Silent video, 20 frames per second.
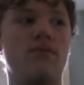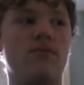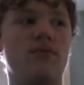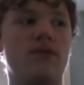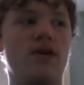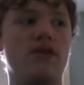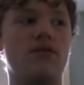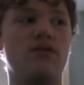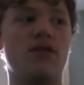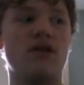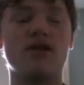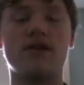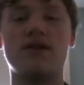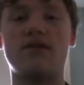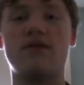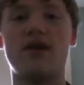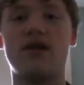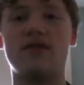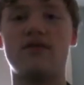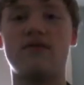play
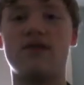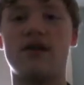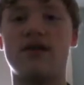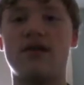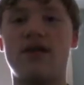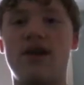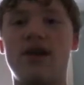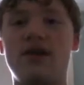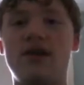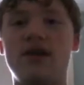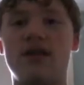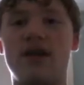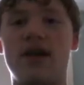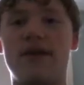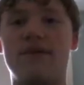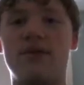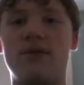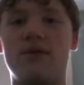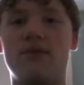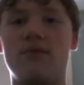target test on any
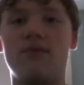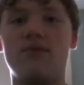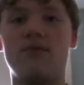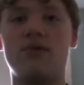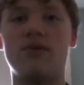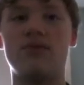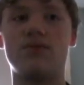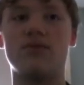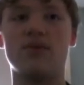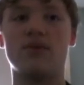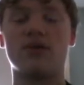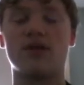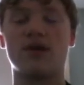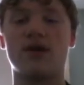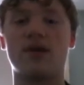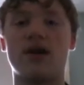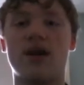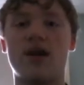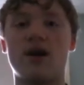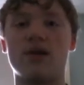level with 30
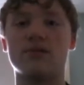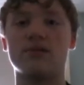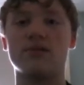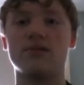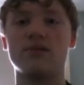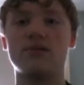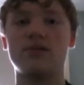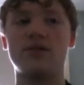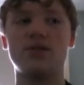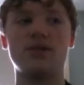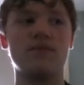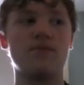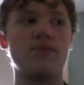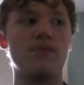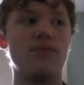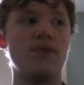characters.